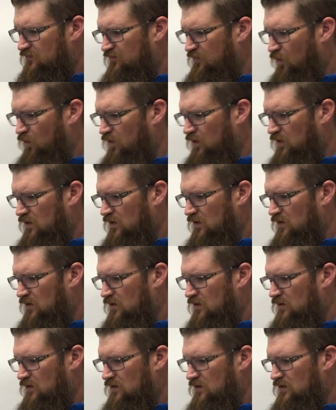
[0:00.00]
For
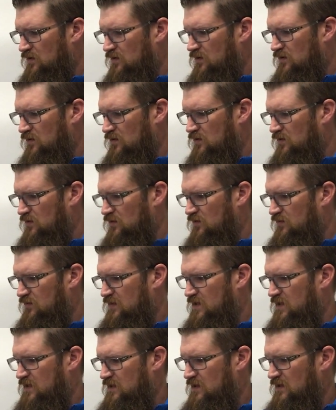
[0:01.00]

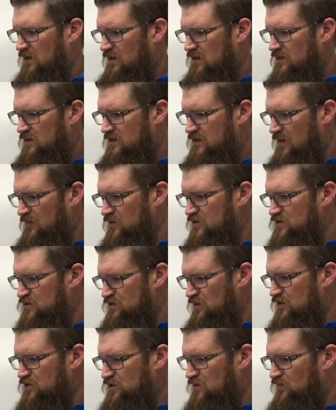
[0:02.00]
the
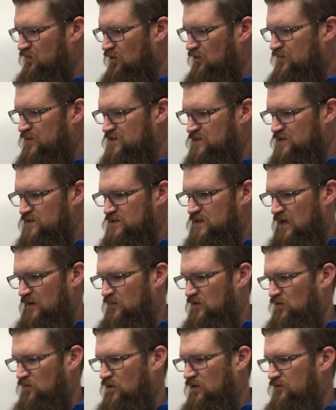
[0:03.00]
demonstration purposes, I'm
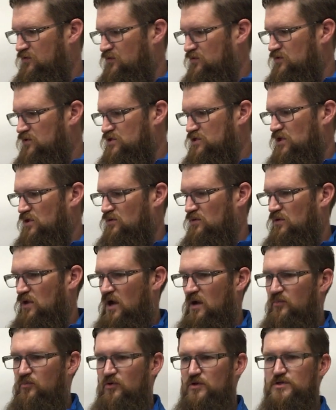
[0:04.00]
going to run through the general
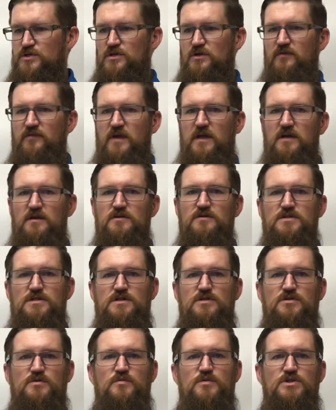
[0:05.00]
operation of the
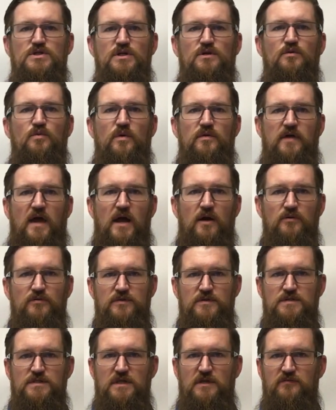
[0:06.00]
anesthesia machine
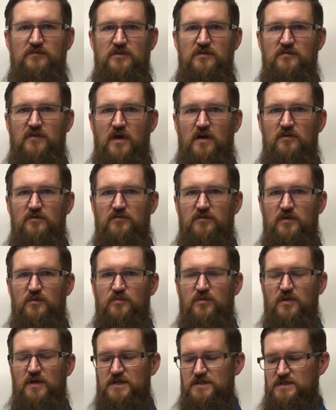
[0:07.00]
without the safety valve in
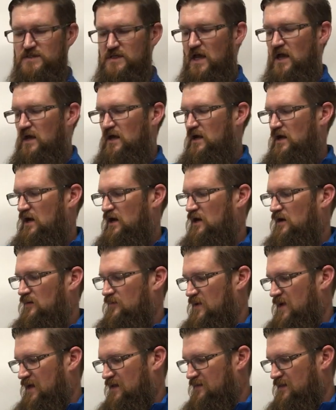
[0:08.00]
place,
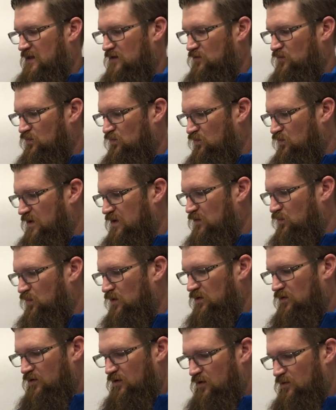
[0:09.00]
and then we
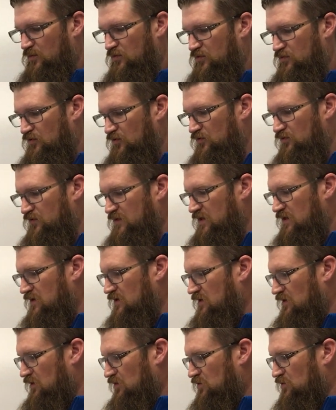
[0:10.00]
will go through
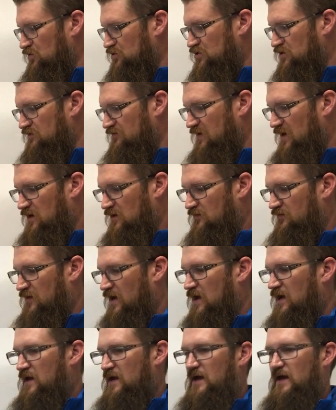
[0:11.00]
the occlusion valve,
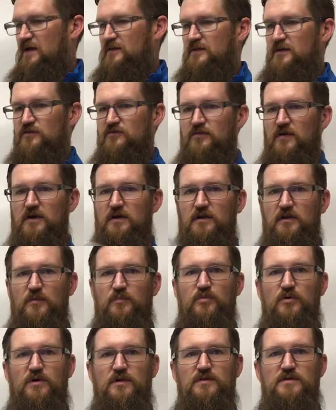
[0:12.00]
and then finally
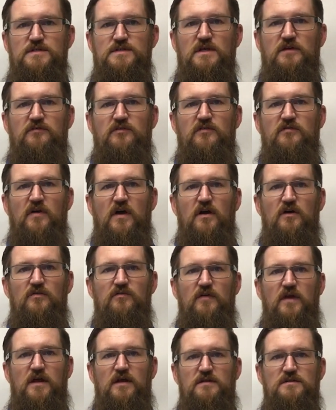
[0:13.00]
put in the safety
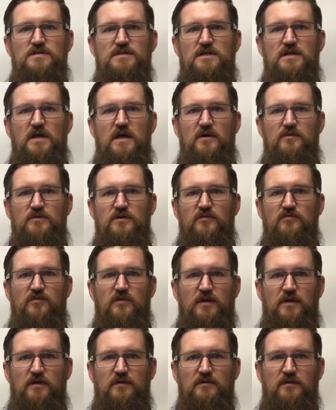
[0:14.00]
valve and see how
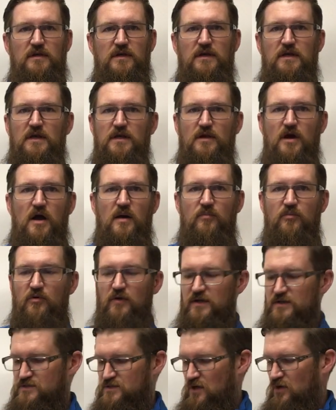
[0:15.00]
differently it
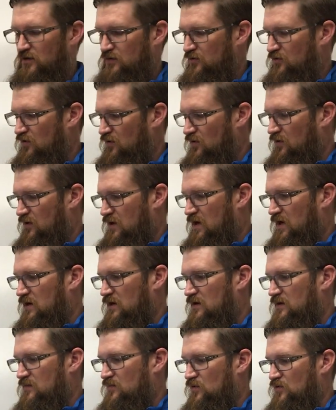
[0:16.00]
operates under
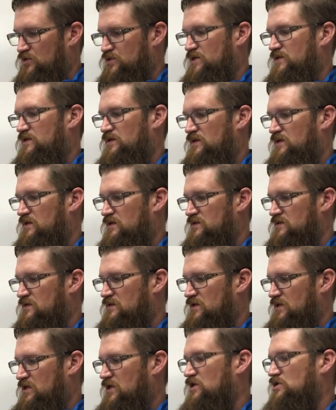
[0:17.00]
emergent
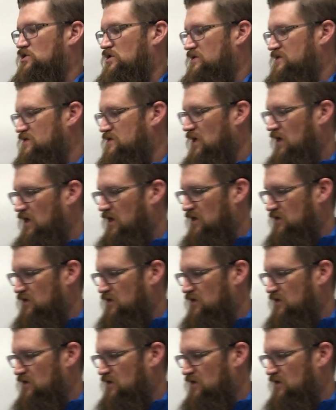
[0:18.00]
conditions.